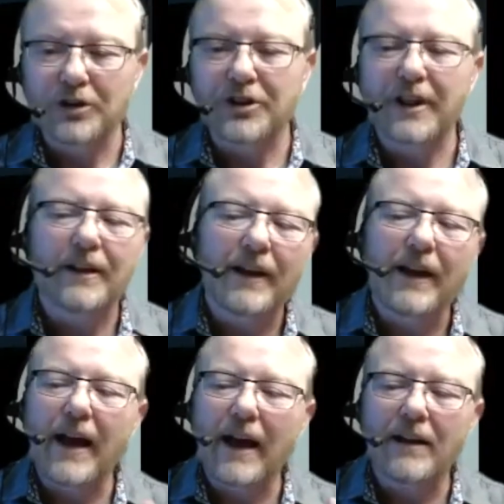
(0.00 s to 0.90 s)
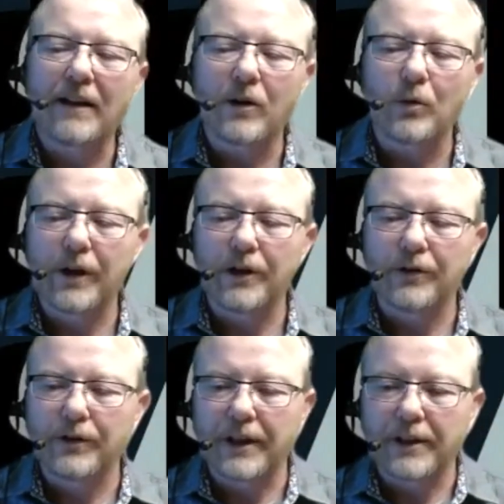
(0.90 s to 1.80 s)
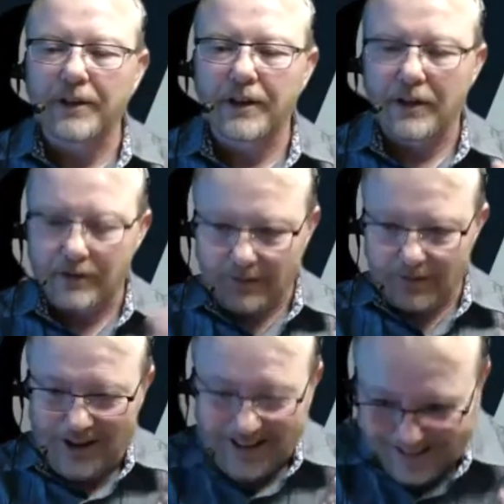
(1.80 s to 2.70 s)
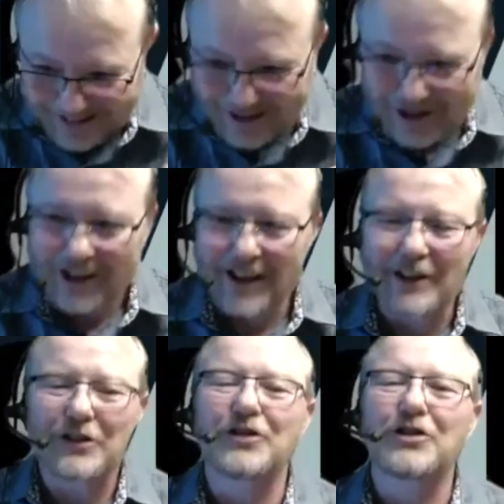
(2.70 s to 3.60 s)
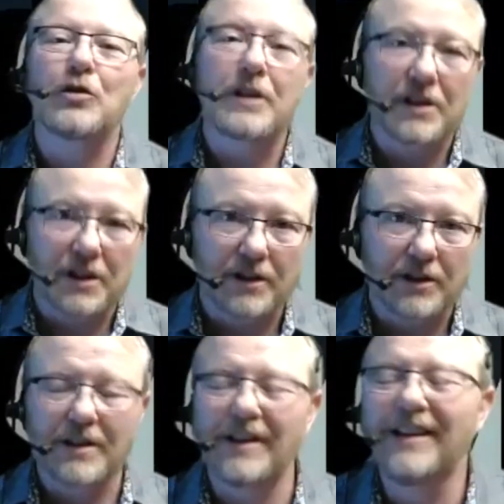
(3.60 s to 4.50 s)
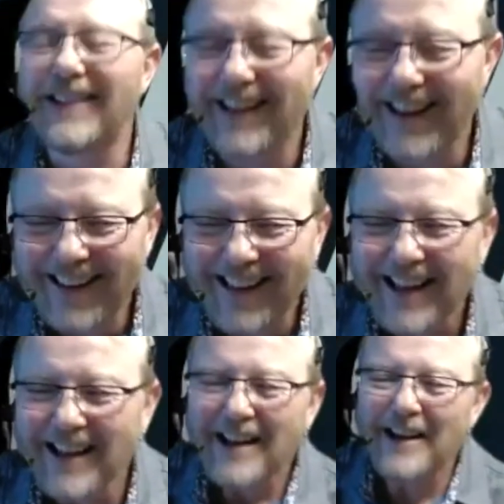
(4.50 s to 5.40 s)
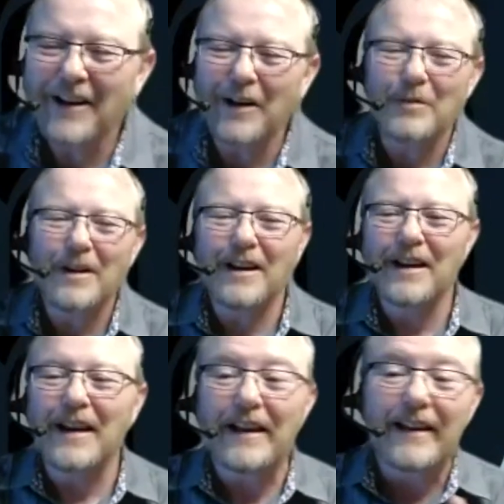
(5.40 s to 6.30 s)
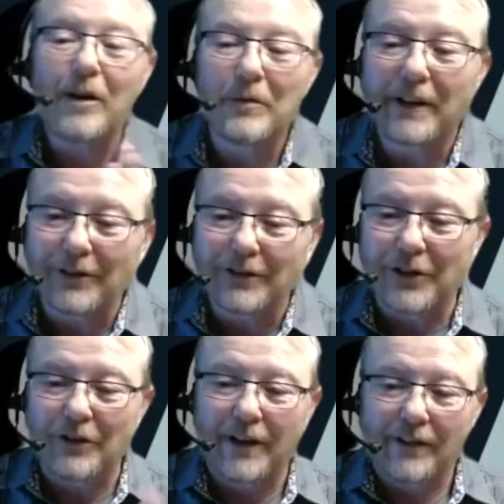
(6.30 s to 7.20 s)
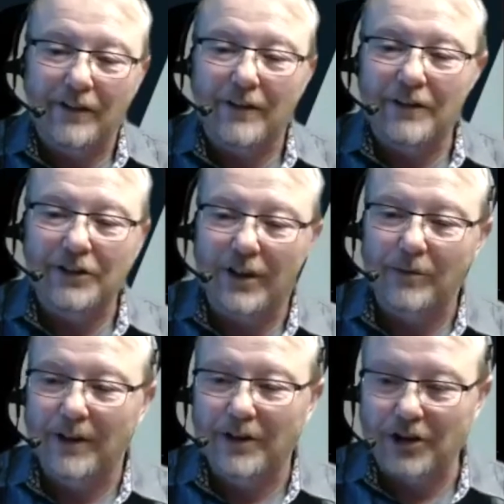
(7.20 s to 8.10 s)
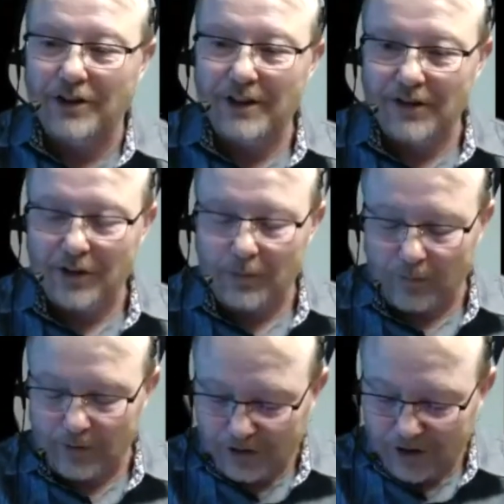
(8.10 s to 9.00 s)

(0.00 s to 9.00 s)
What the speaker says: They act like the Gen Xers don't exist. And now millennials don't either. They're just talking about the Gen Zs and the boomers.